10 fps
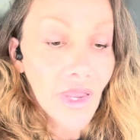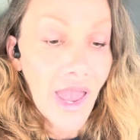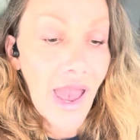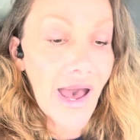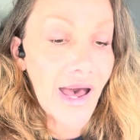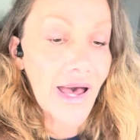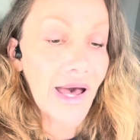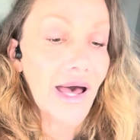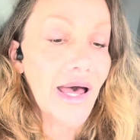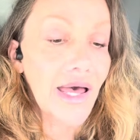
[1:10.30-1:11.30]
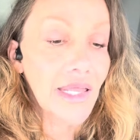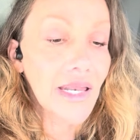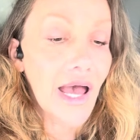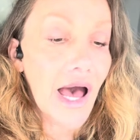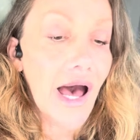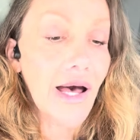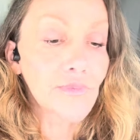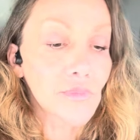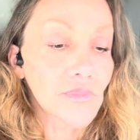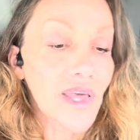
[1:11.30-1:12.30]
And
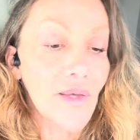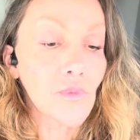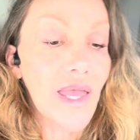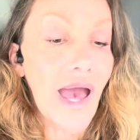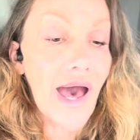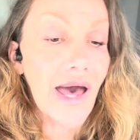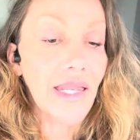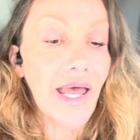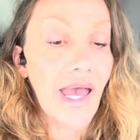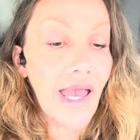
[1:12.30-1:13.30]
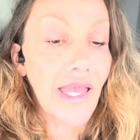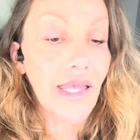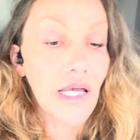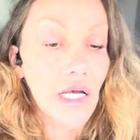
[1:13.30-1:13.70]
then we had a